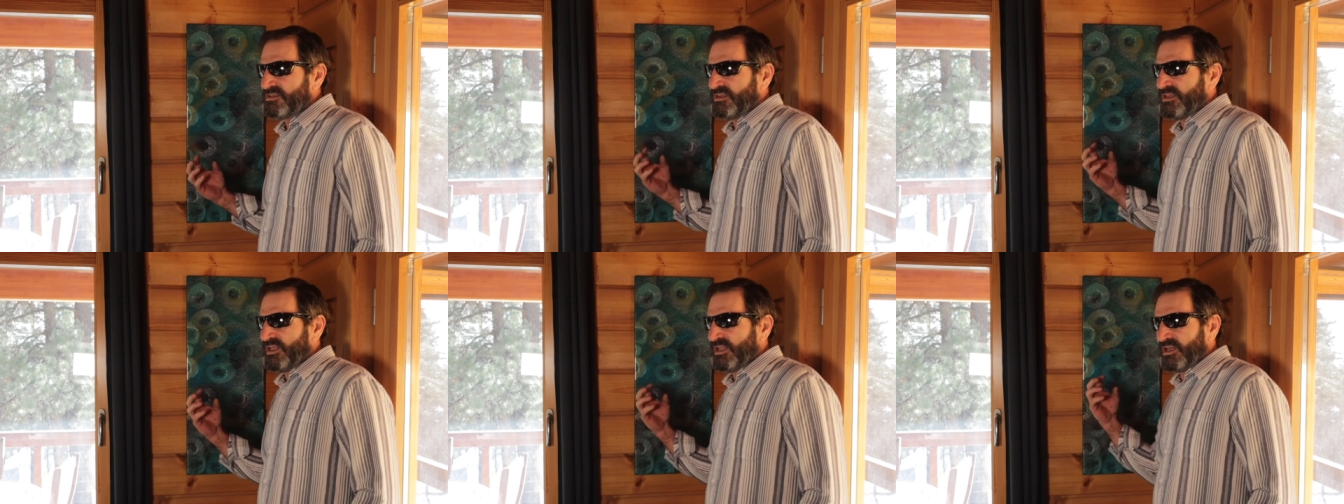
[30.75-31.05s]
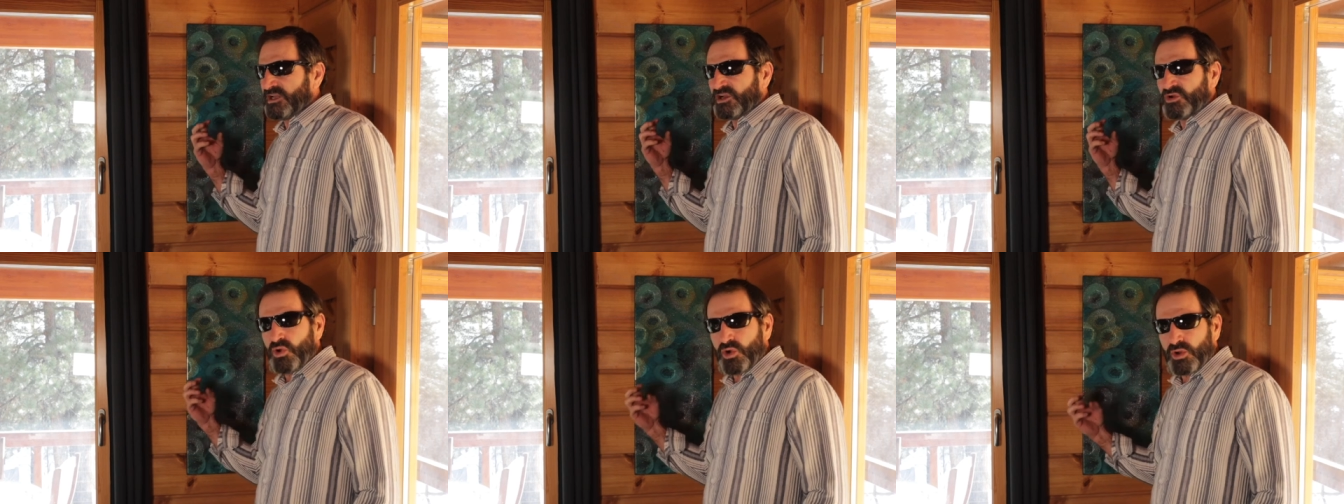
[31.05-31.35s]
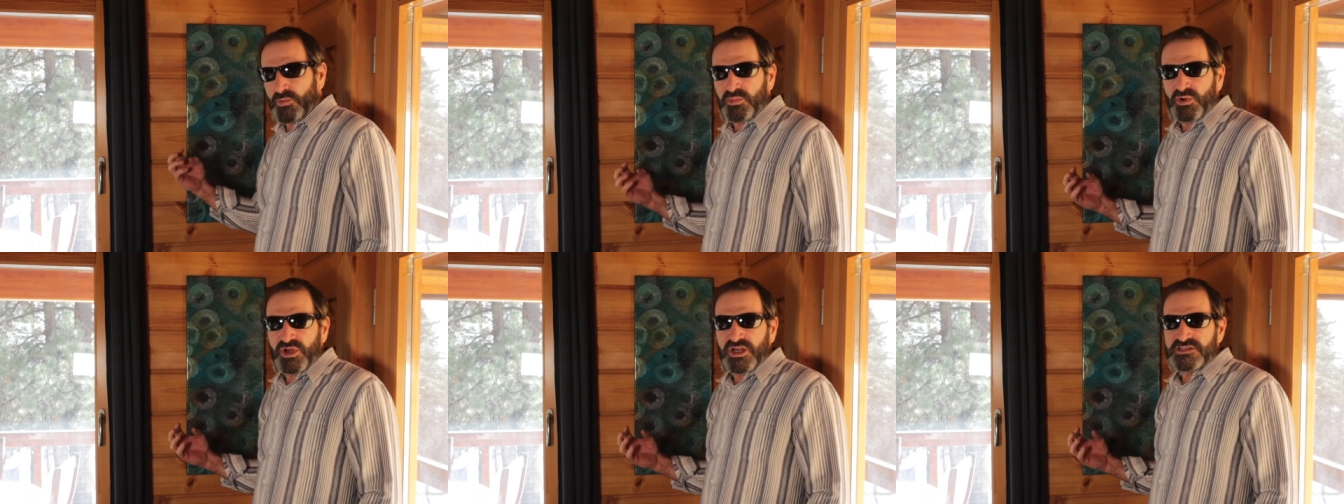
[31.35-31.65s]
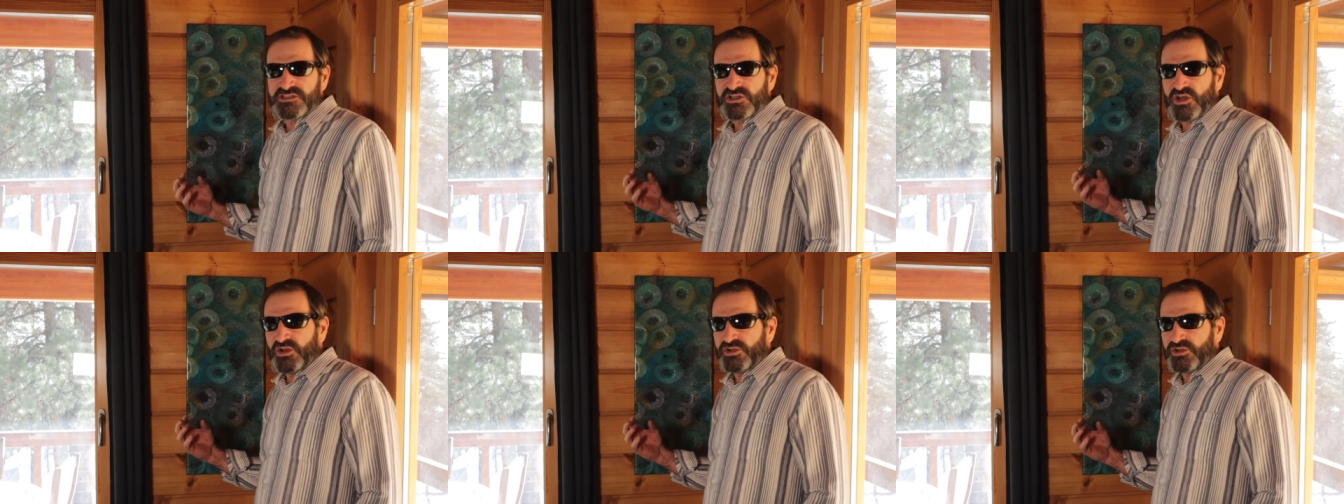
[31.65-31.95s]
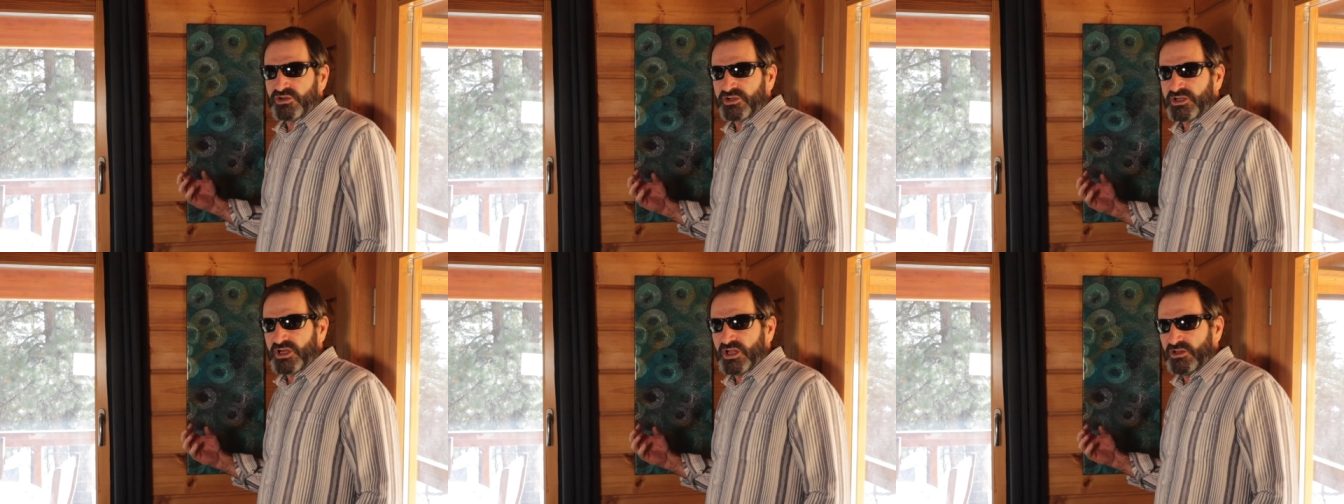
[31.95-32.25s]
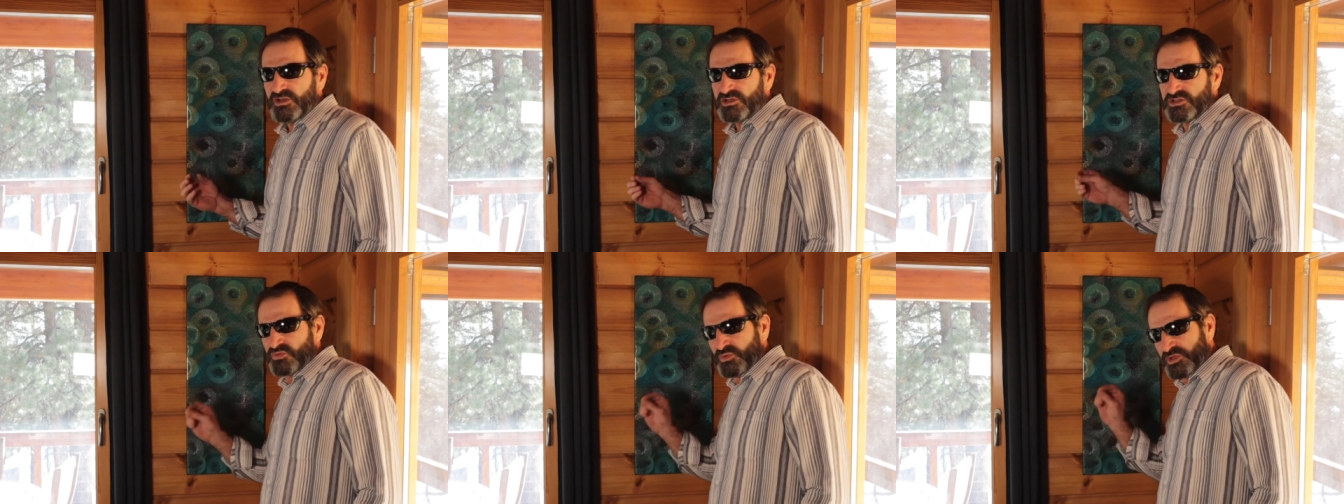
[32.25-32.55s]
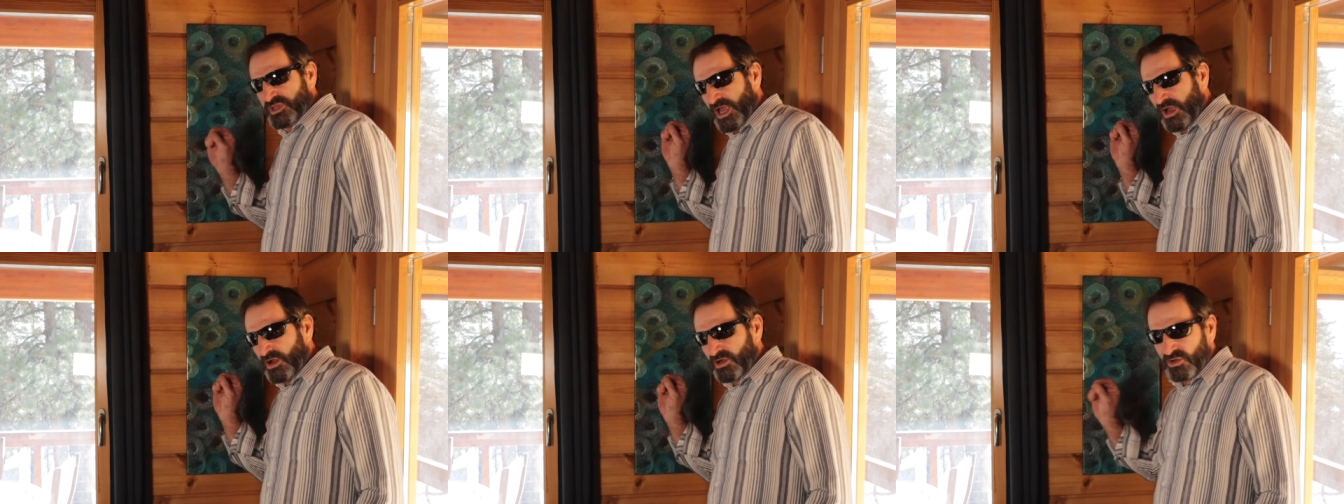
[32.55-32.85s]
that incorporates all your colors
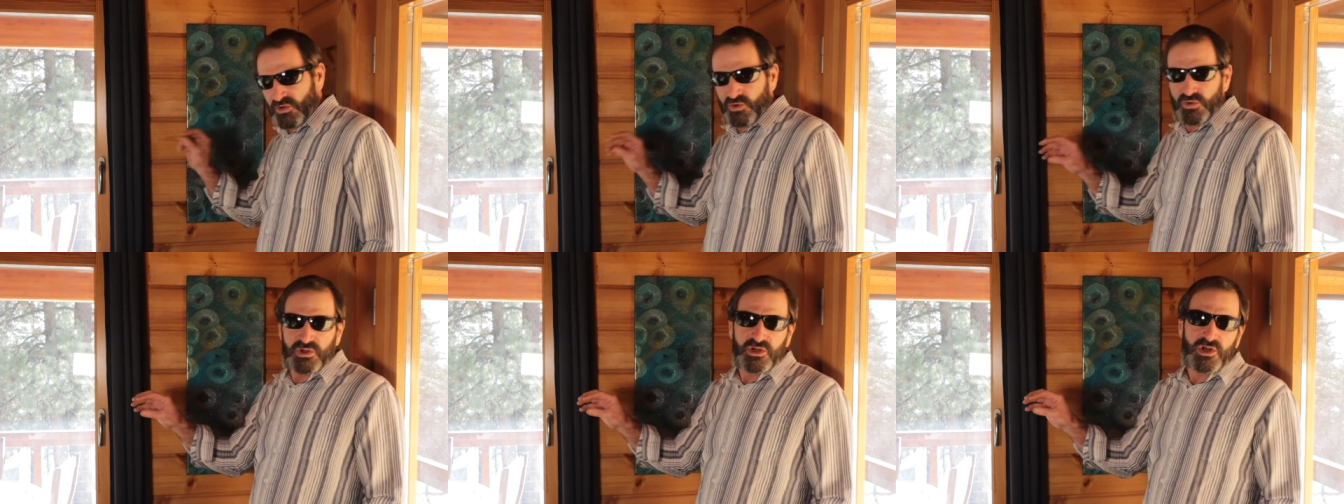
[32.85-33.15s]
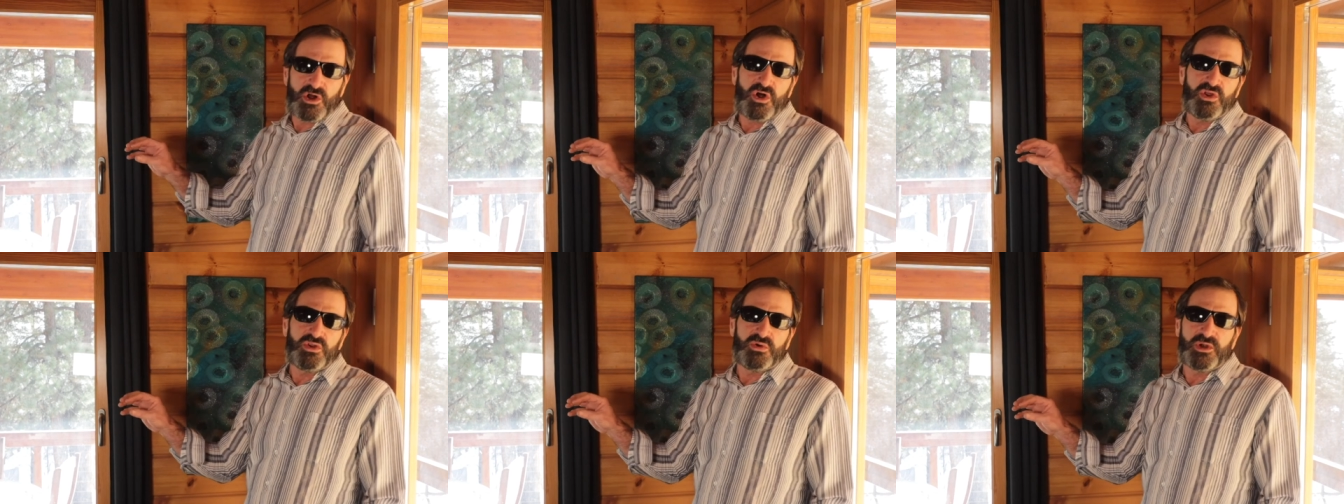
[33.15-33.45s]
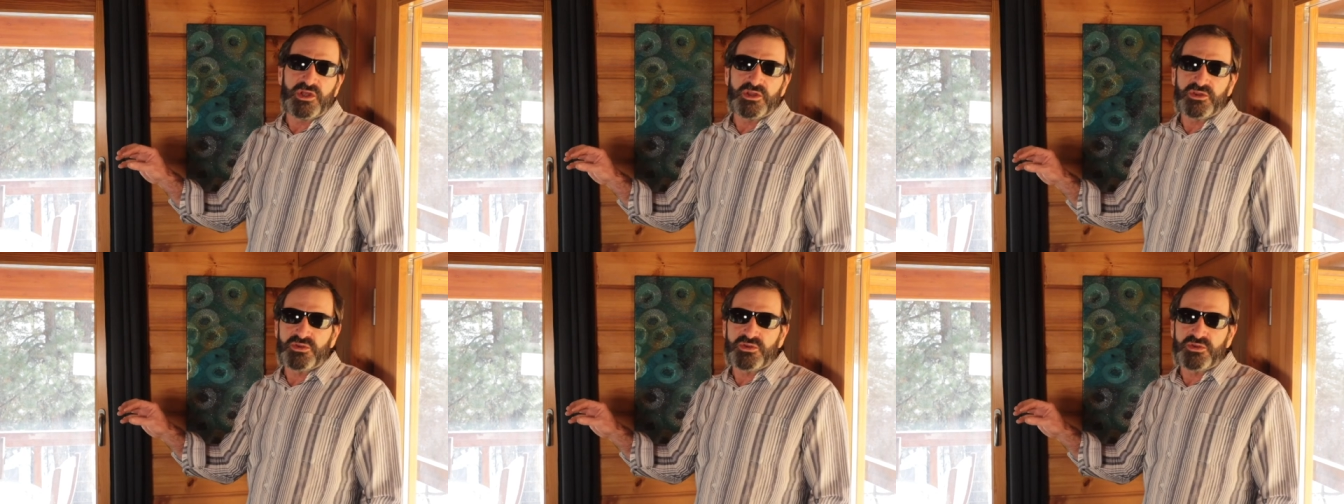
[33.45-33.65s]
without going all the way